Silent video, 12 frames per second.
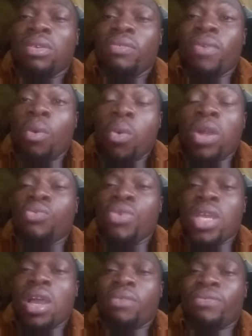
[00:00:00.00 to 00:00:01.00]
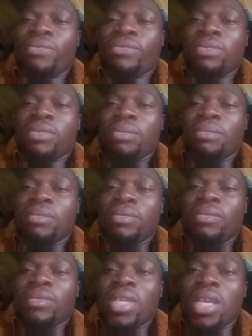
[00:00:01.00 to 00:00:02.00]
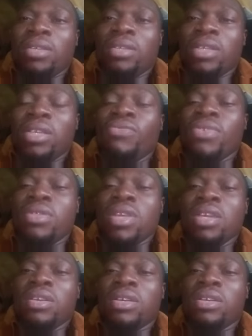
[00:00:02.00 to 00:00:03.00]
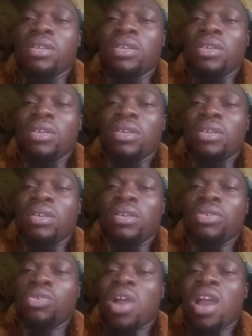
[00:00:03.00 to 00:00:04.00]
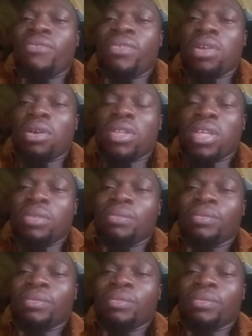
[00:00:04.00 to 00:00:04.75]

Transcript: for what we have. Yes, if you think you have nothing,